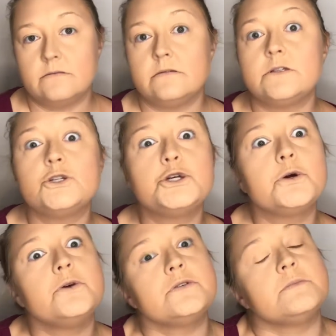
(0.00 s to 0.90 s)
show
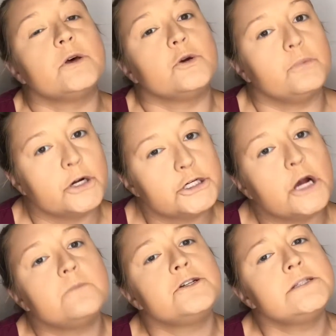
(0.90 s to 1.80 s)
you some other brush
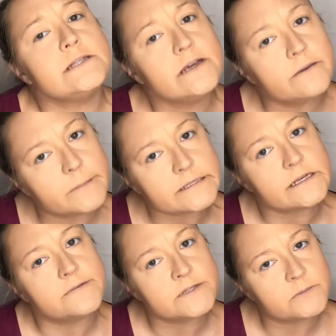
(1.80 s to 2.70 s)
options and give
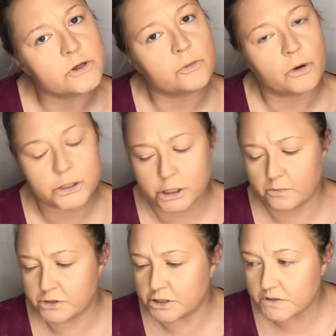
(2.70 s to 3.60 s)
myself some other brush
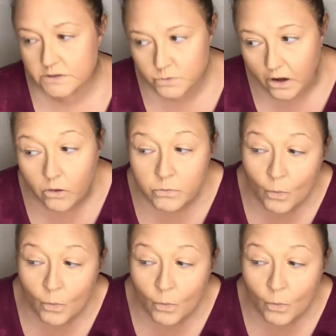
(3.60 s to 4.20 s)
options as well.